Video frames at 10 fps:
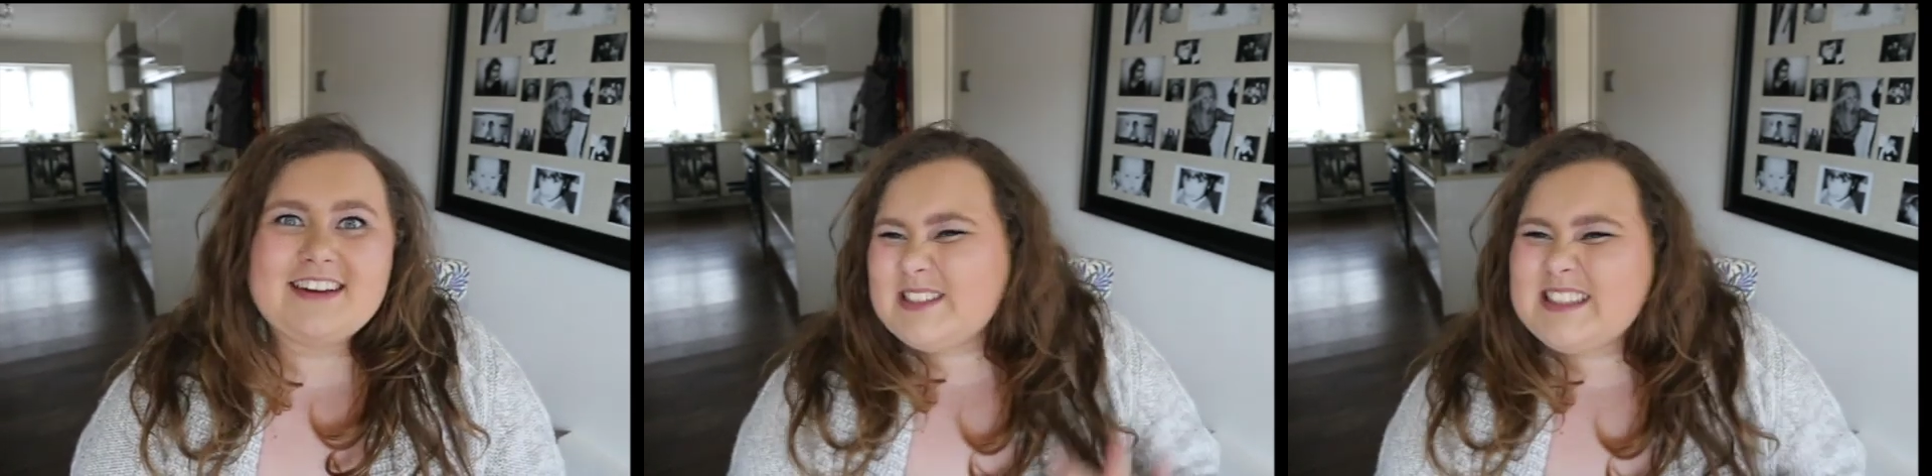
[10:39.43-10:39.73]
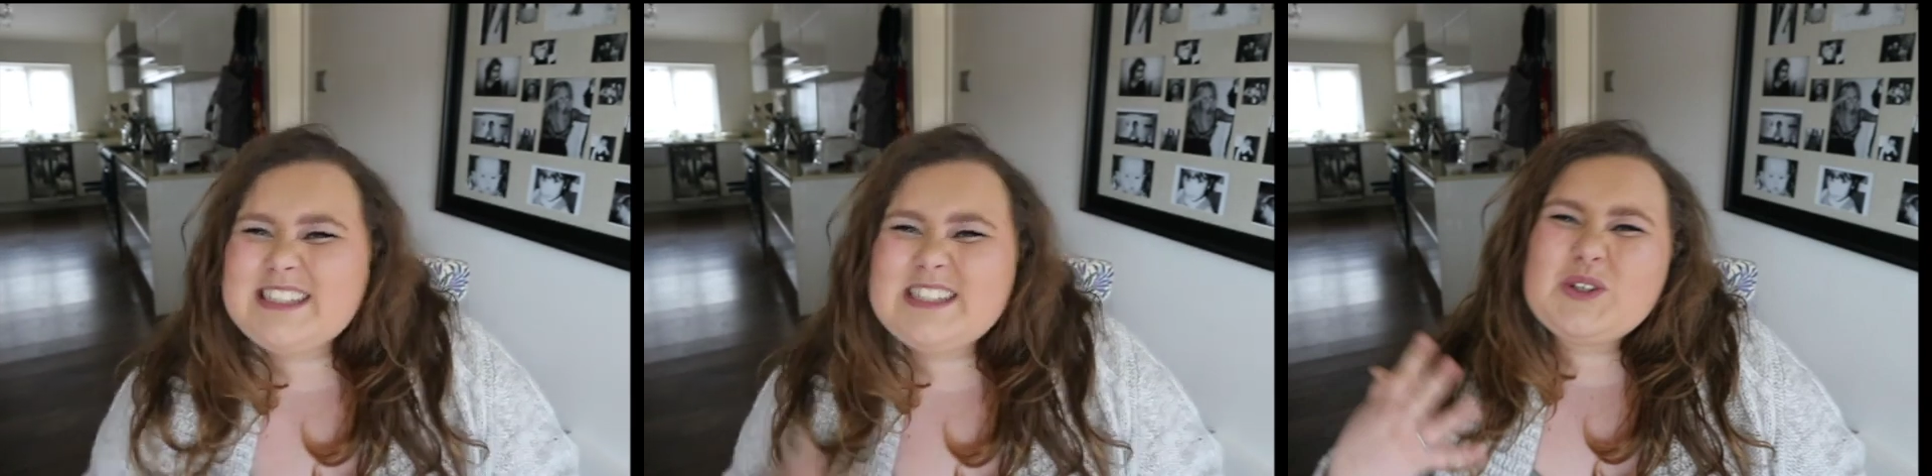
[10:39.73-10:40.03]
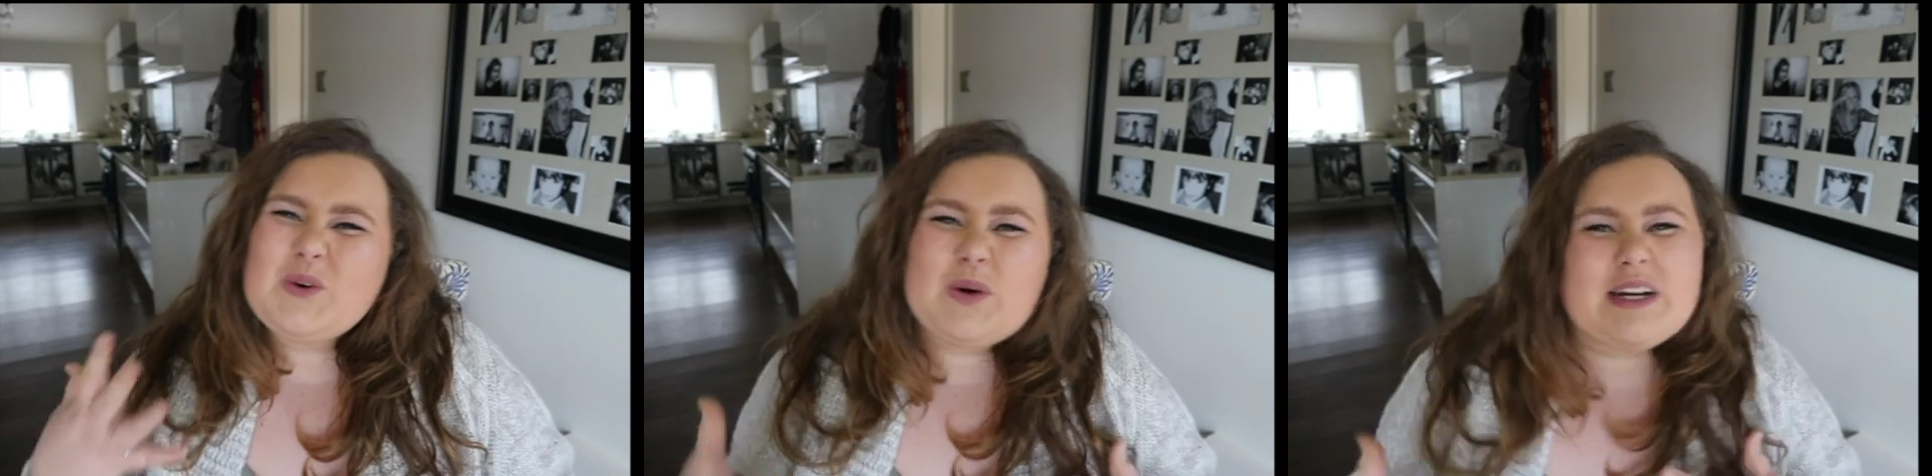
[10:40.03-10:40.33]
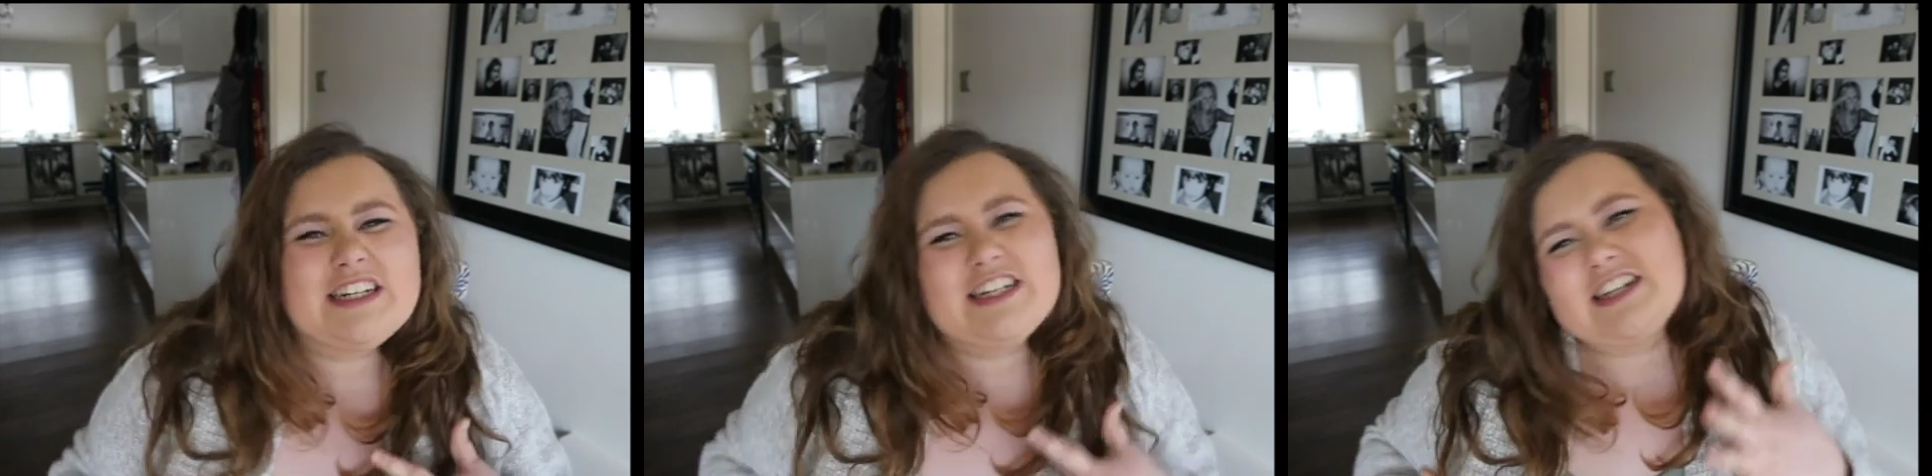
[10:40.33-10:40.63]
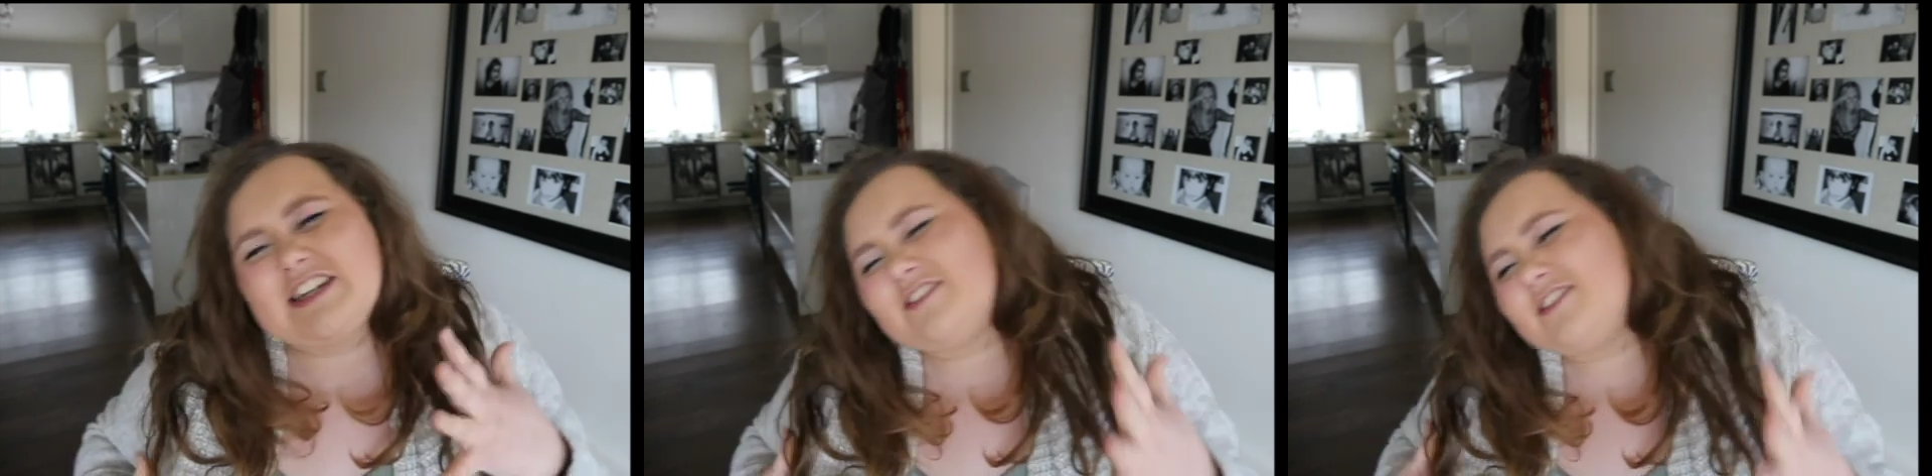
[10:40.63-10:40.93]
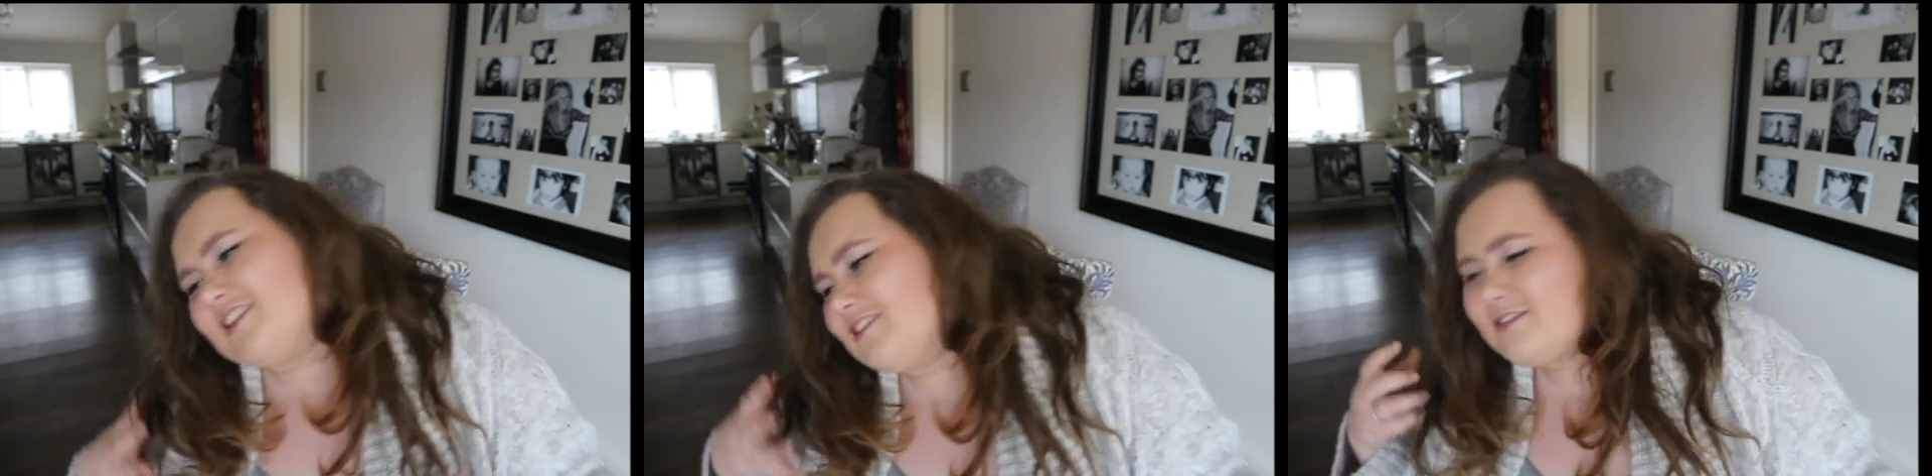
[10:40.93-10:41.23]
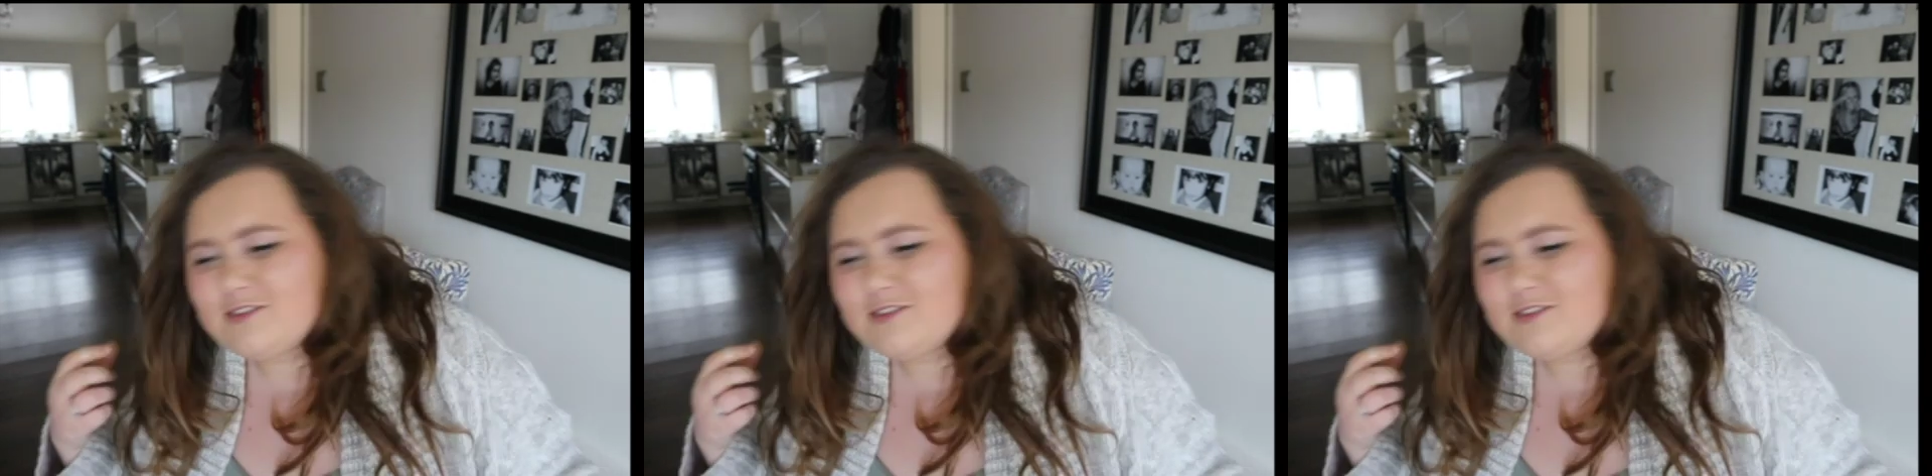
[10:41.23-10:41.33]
just talkative and